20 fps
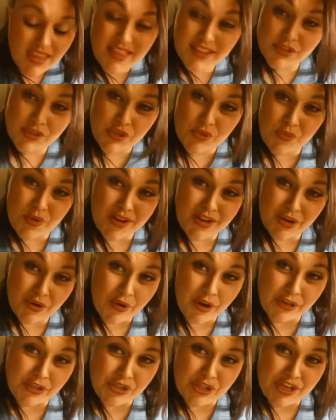Unless you want a
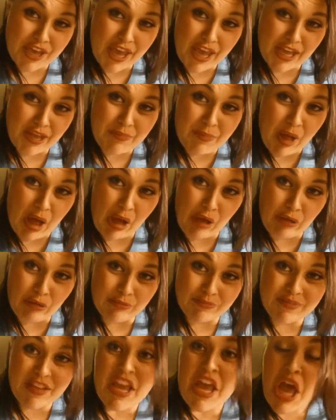crunchy cake
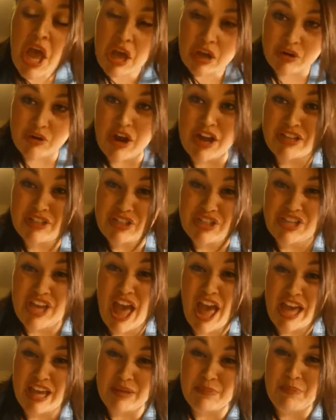ball. Crunchy
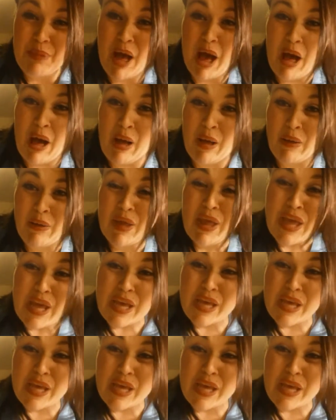cake ball.